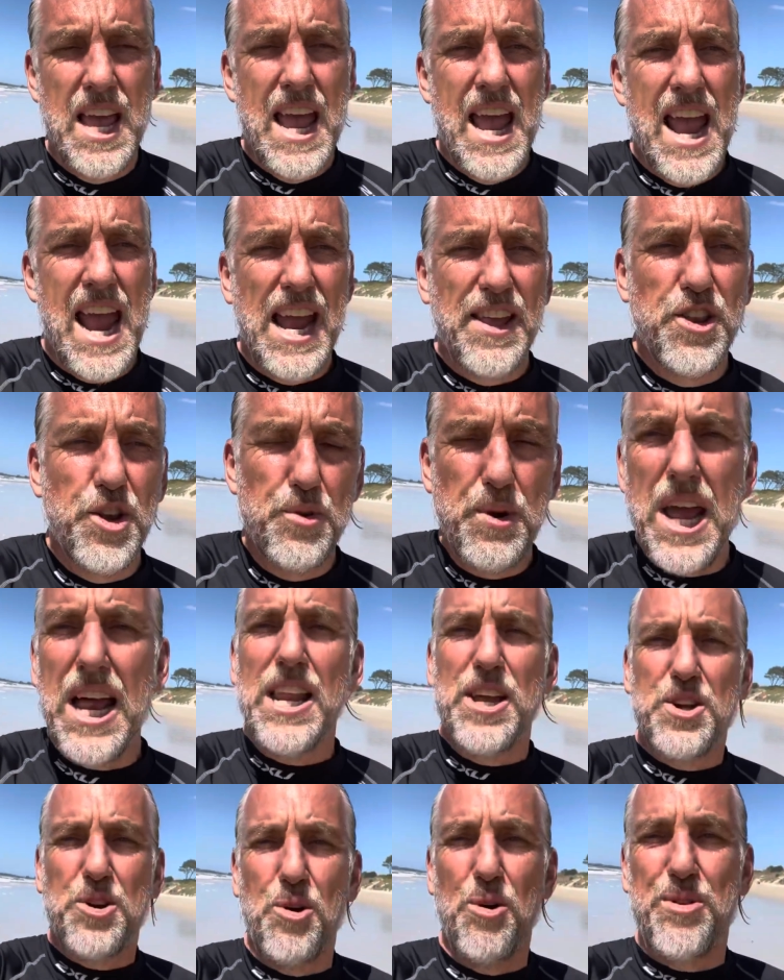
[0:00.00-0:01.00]
And the really
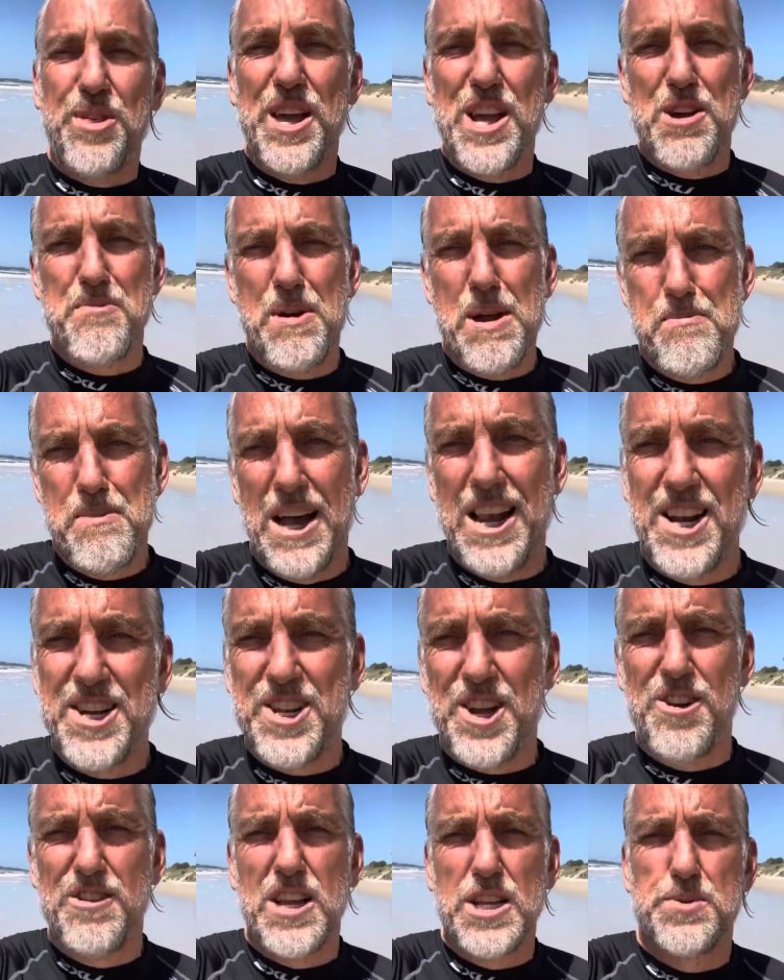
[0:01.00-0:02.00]
cool thing about
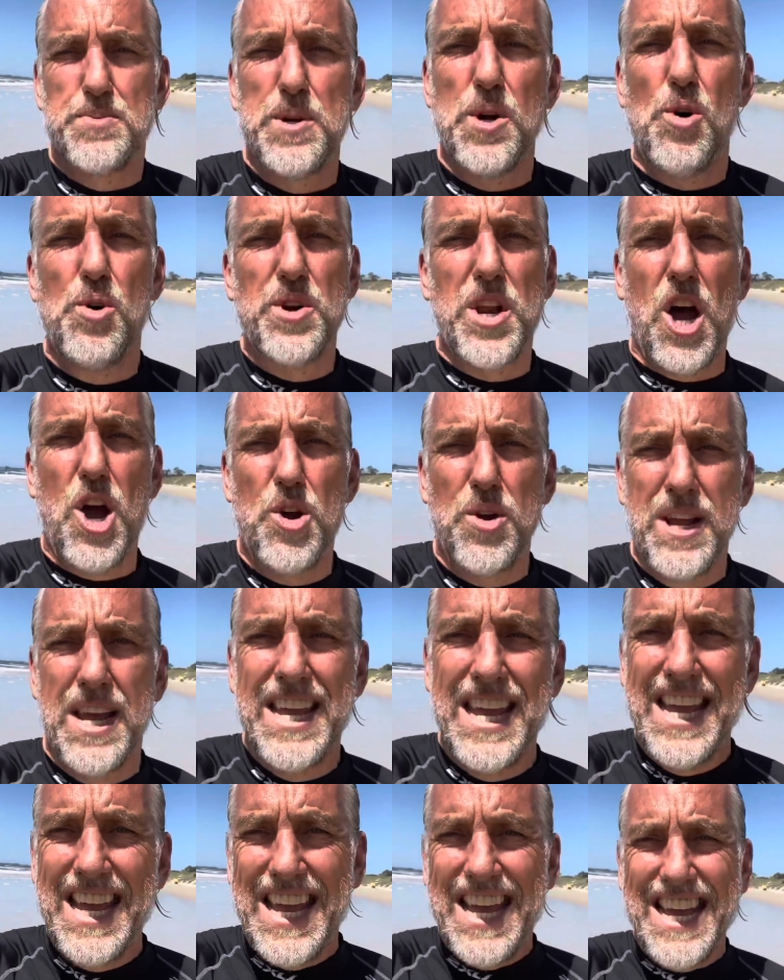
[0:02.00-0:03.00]
melatonin, as we all know,
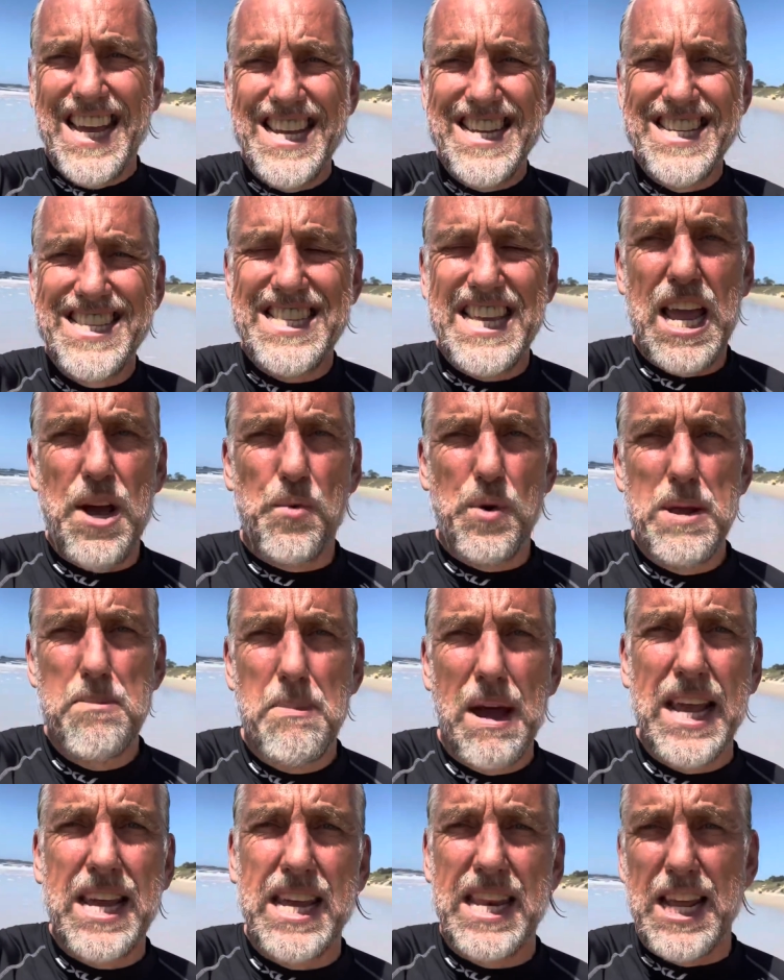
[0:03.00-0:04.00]
is that we
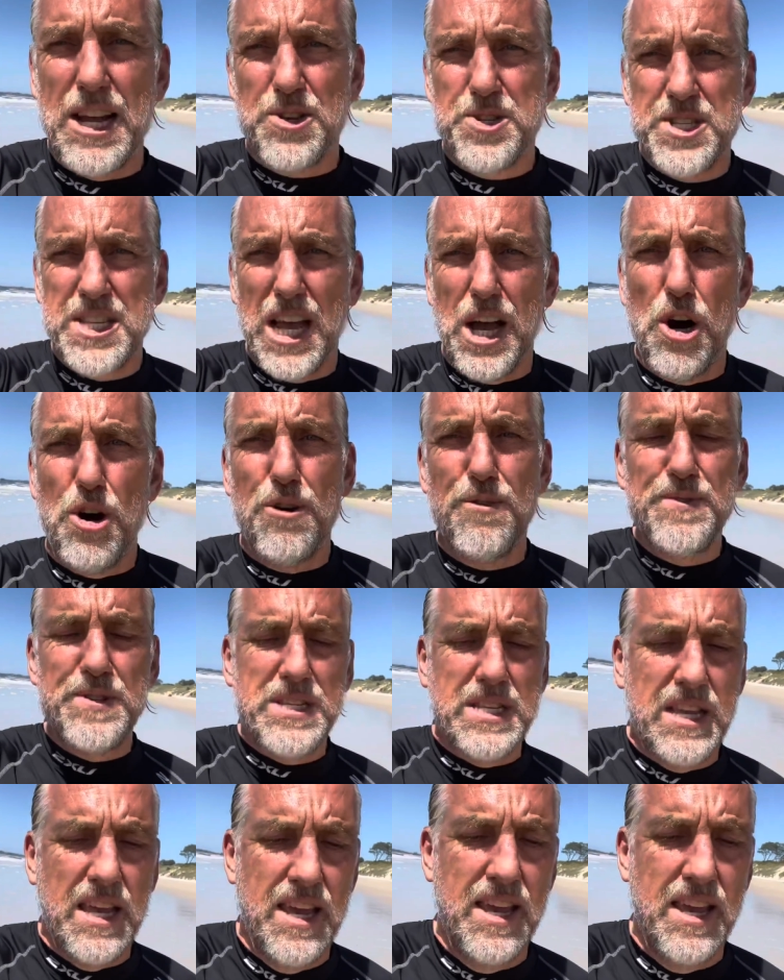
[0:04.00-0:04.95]
make it ourselves